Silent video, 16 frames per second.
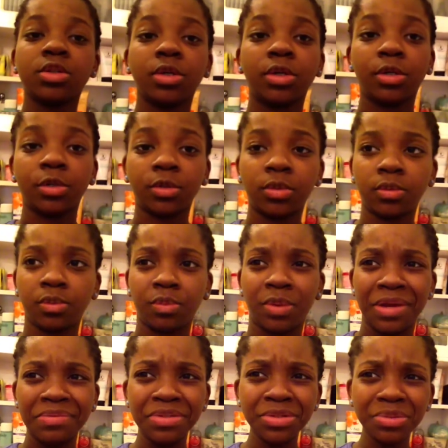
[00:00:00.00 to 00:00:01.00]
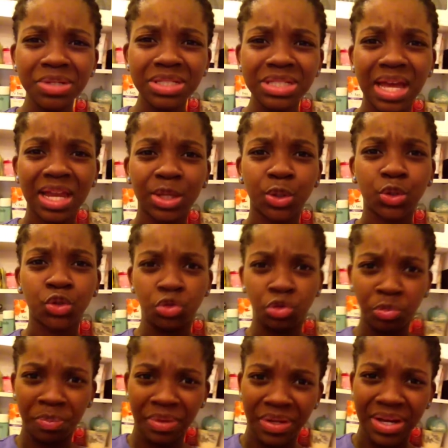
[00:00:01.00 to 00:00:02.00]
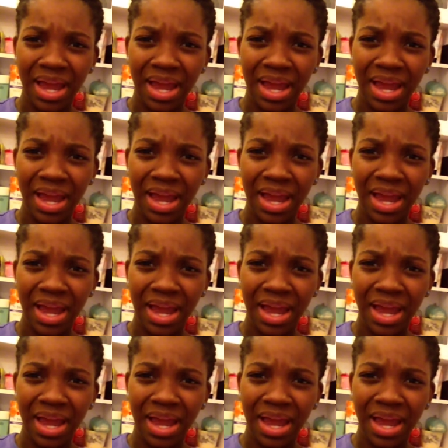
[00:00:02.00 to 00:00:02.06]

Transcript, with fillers: So, Rachel was kind of stupid.